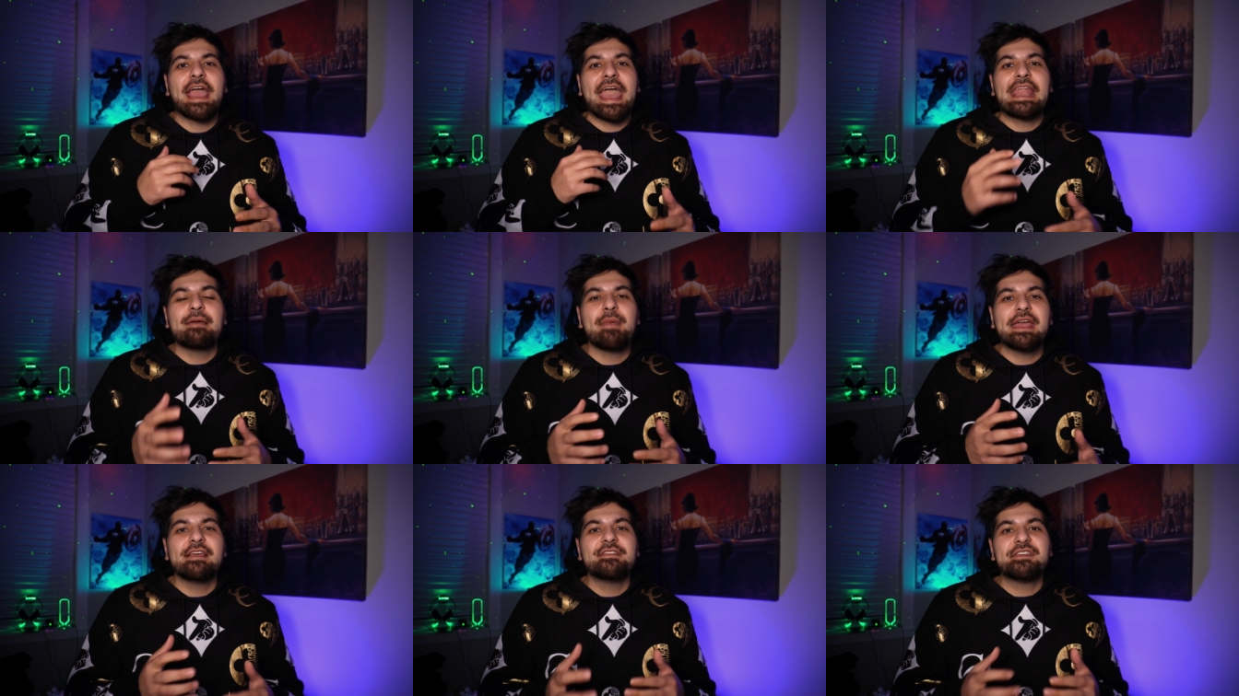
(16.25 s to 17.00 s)

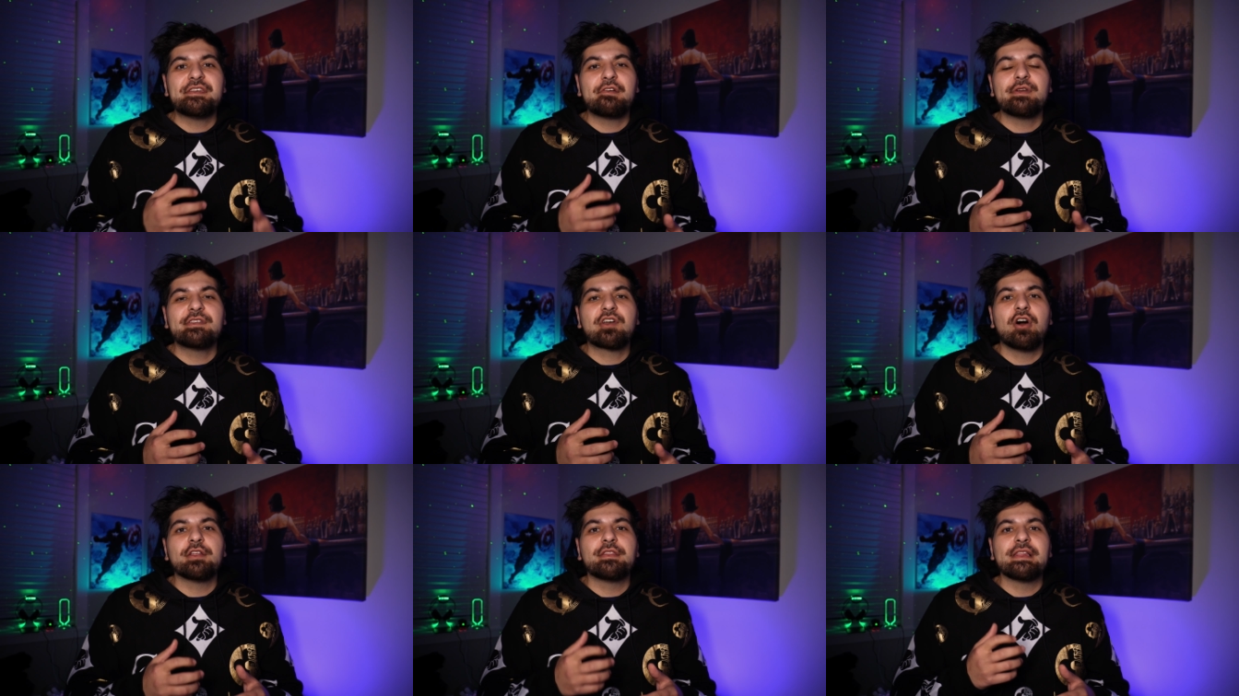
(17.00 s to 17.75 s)
animated series
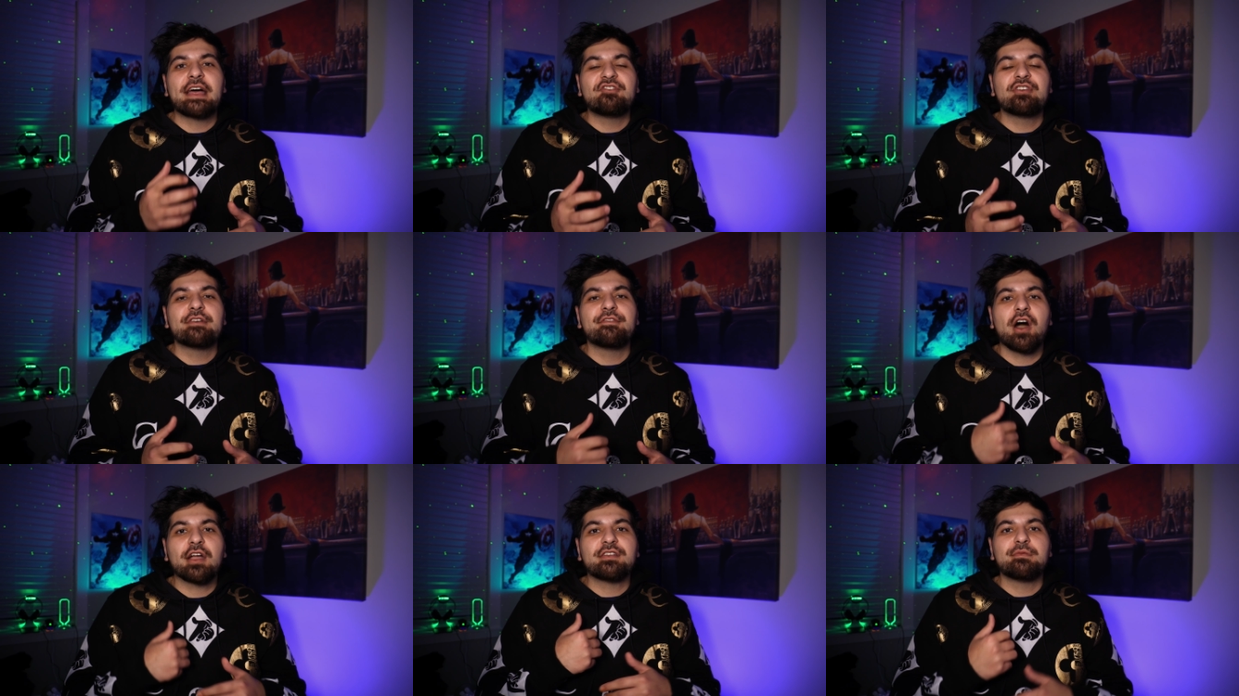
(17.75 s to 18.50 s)
called The Legend of
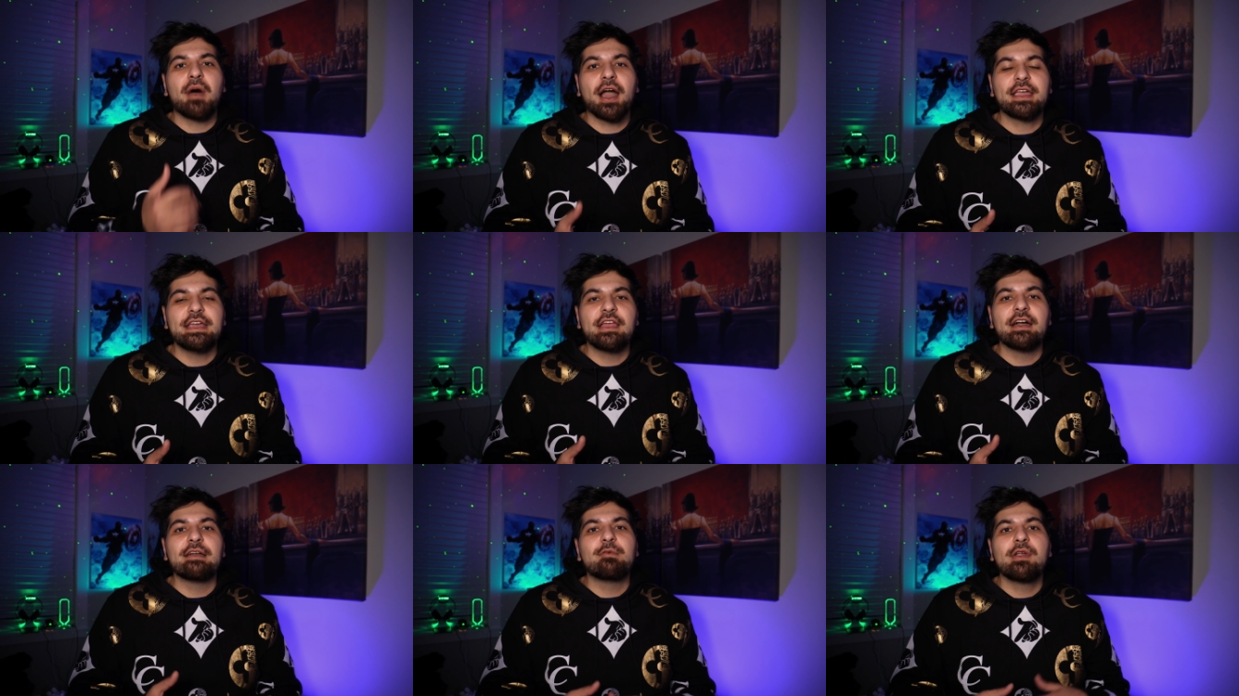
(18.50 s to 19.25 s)
Vox
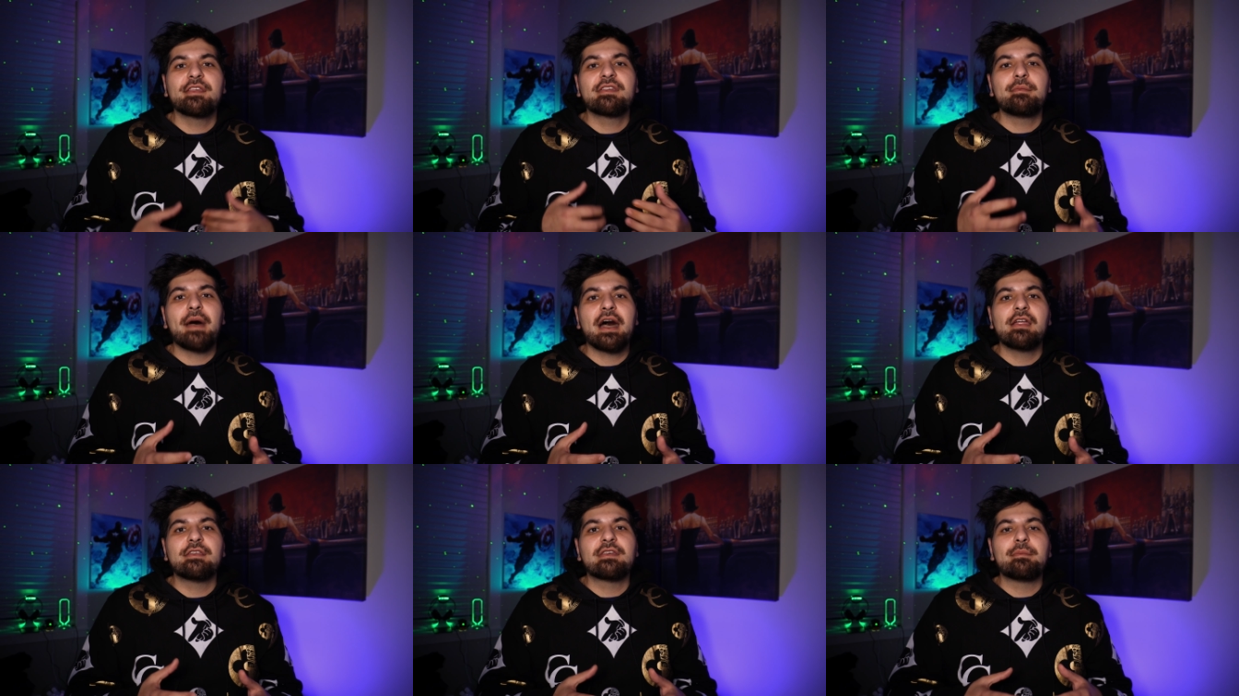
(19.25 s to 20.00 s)
Machina, and what it's
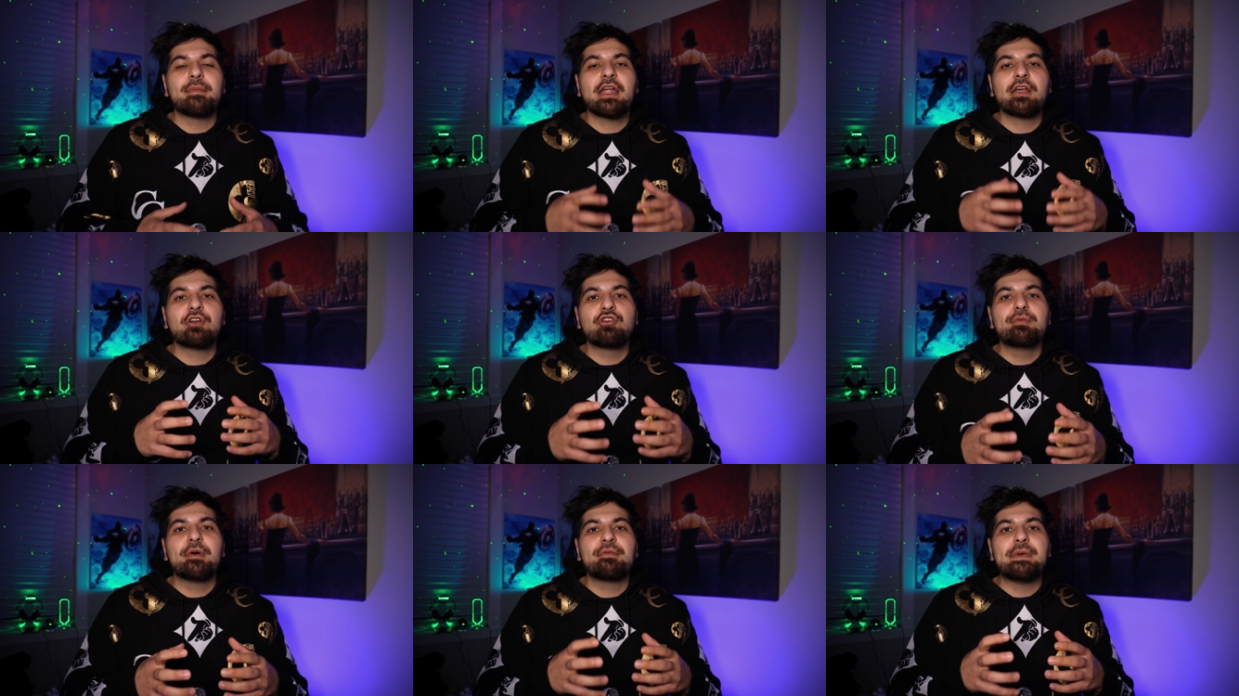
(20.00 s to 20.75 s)
about, it's about a
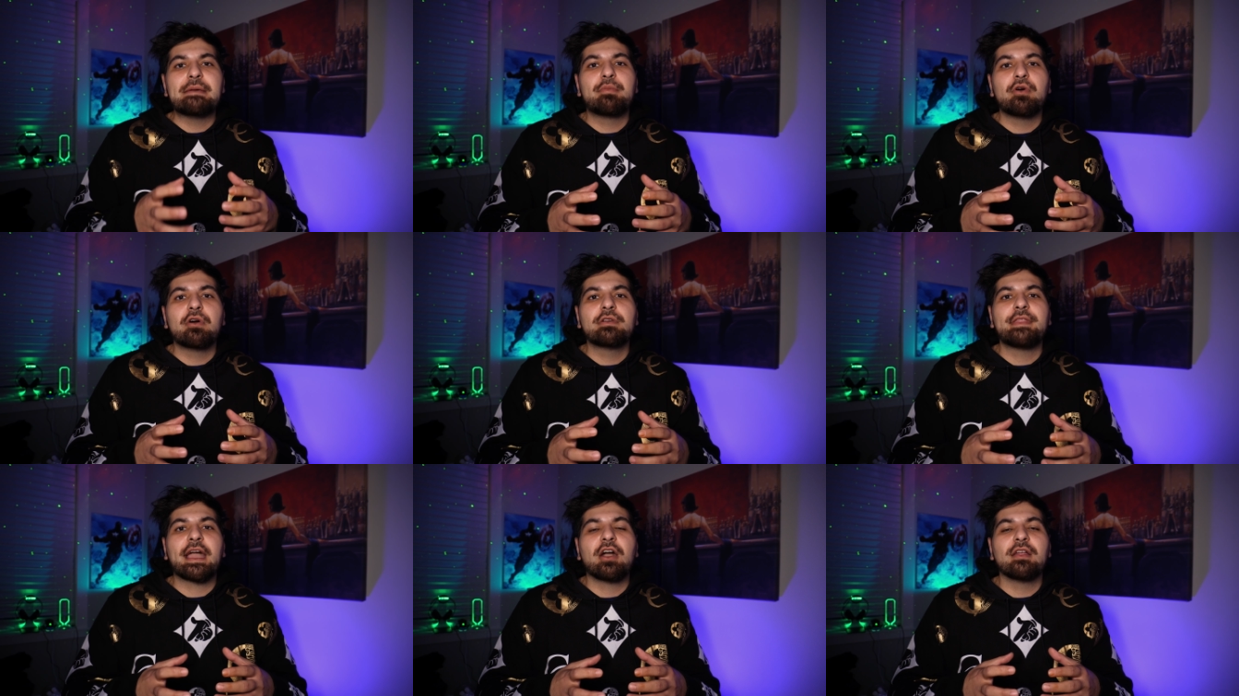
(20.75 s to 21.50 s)
group of people
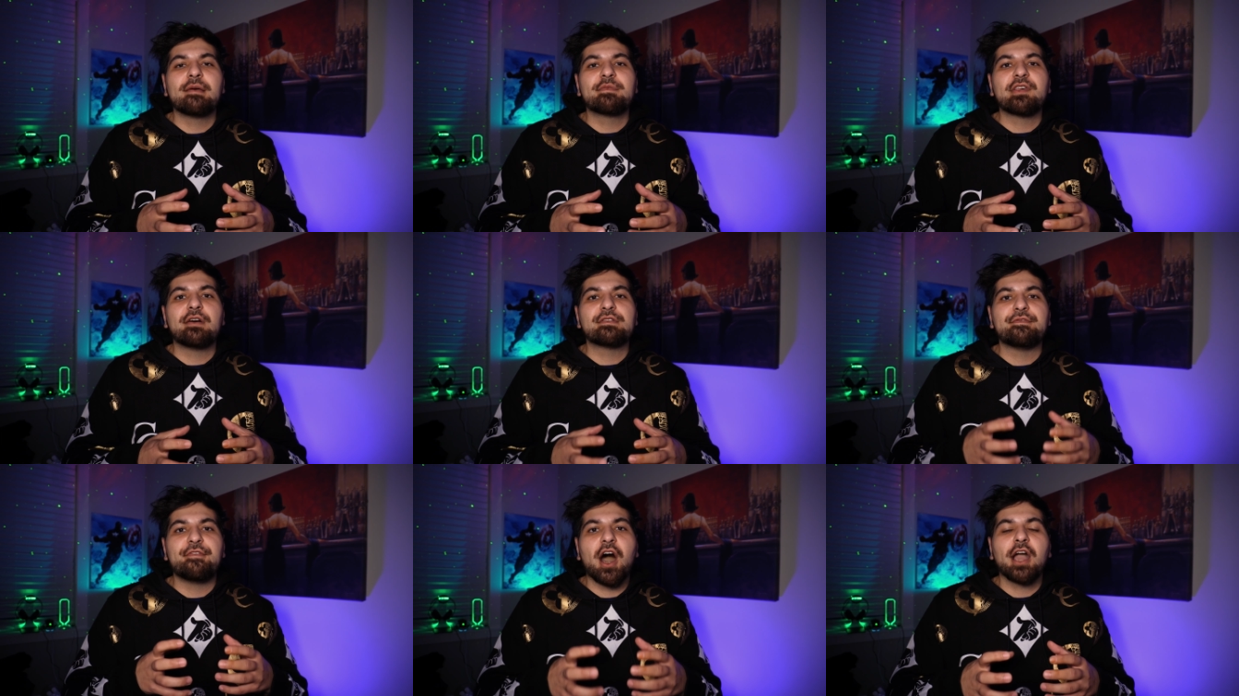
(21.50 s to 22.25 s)
that call
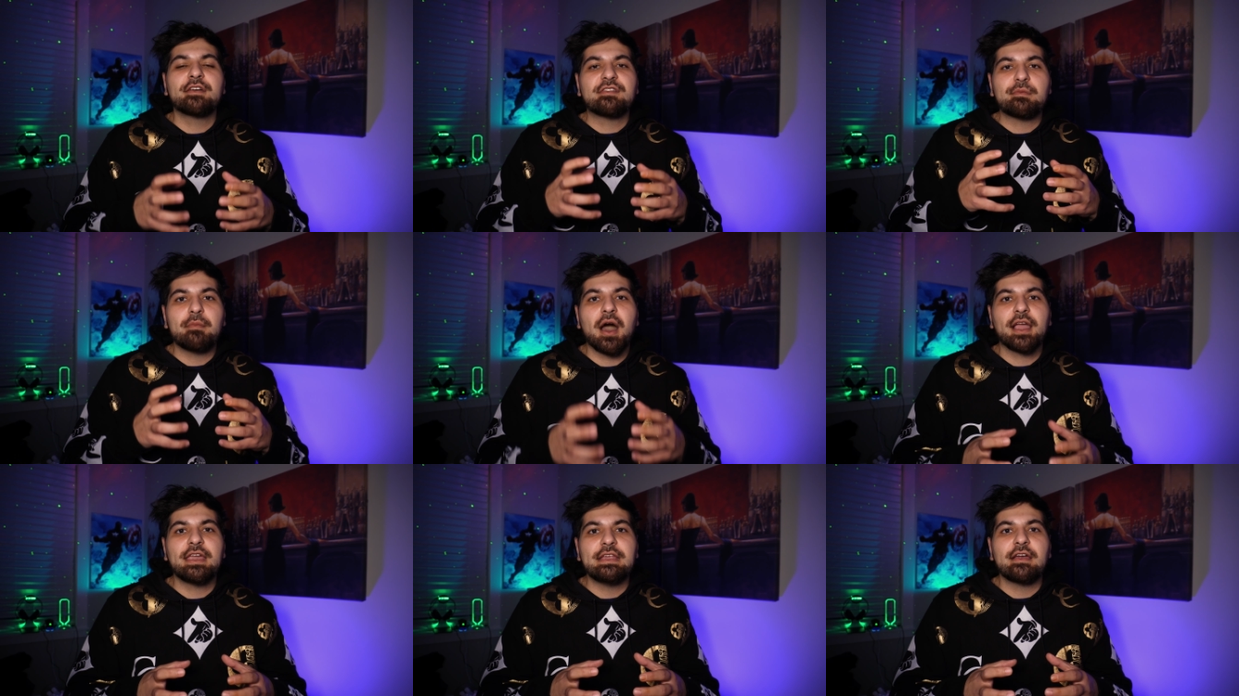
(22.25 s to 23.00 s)
themselves Vox
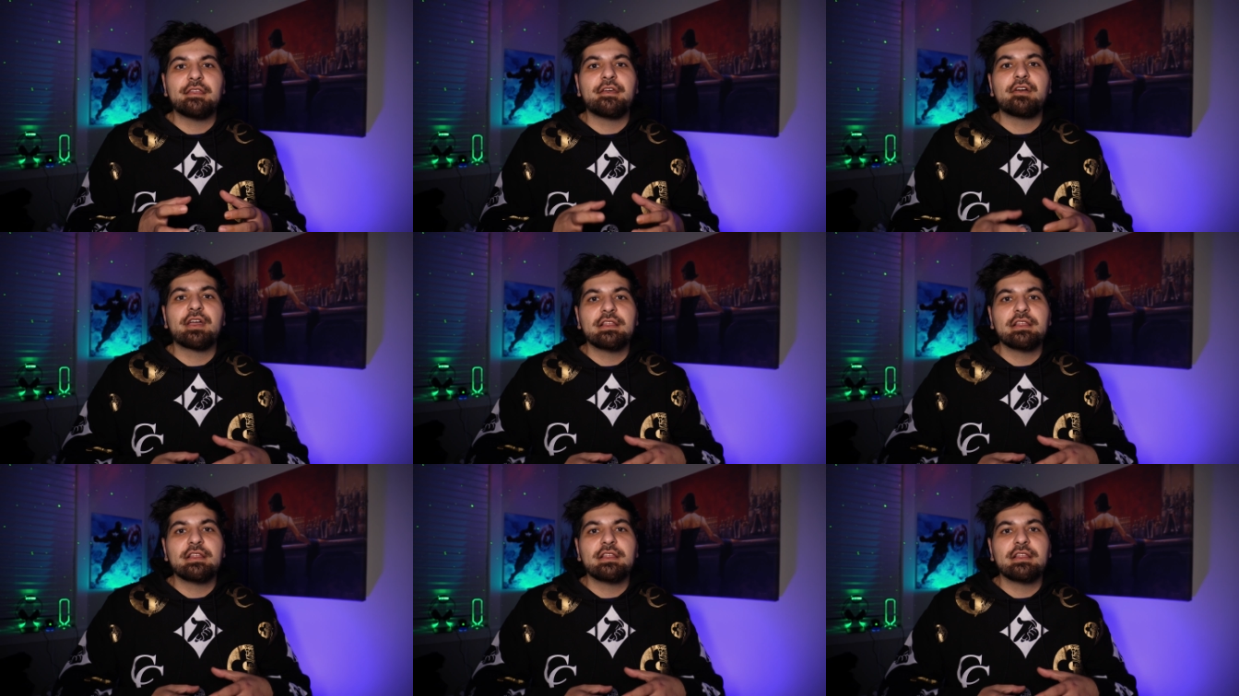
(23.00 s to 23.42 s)
Machina. They're